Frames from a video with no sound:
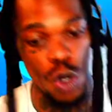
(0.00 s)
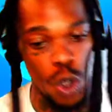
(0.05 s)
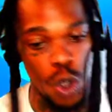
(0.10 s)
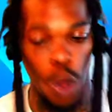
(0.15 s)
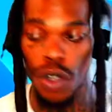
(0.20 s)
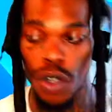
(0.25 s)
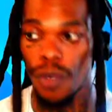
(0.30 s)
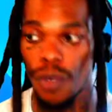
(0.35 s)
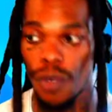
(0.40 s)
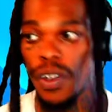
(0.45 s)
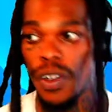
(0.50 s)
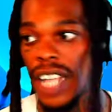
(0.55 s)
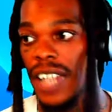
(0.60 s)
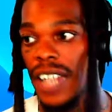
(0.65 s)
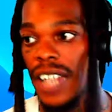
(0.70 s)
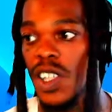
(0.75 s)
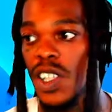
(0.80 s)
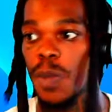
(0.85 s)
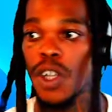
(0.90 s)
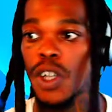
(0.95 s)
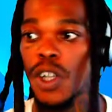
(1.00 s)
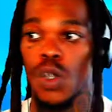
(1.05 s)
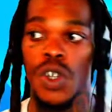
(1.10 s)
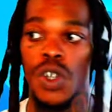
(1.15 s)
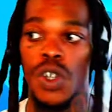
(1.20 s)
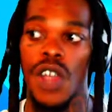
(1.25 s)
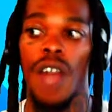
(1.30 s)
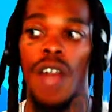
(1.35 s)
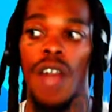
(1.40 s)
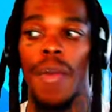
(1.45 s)
on the field that this special is
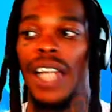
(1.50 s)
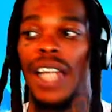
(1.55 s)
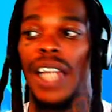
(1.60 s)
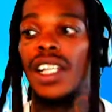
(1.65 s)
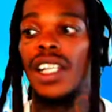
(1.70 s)
automatically